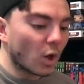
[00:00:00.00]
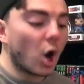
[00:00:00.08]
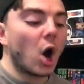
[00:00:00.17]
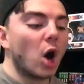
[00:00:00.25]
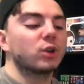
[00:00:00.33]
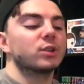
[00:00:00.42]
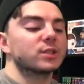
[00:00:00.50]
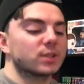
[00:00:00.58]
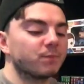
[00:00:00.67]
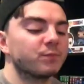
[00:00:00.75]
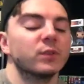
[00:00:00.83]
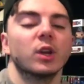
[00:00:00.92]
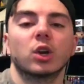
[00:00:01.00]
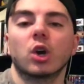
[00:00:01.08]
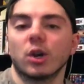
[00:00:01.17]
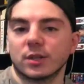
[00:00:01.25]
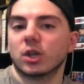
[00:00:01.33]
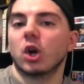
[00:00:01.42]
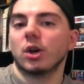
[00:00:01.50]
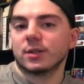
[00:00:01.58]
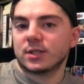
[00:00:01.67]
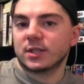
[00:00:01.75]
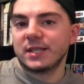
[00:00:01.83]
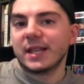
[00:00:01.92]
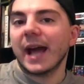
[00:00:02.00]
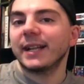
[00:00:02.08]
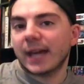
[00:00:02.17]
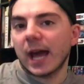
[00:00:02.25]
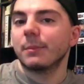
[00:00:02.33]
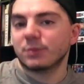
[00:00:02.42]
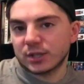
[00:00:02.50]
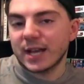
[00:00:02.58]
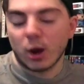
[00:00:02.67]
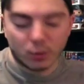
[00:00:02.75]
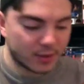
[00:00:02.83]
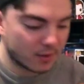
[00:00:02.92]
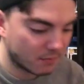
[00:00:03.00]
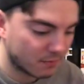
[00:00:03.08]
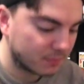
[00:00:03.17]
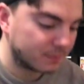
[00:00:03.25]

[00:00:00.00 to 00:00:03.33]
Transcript: Oh, cause Cause, cause Nate came to tell them.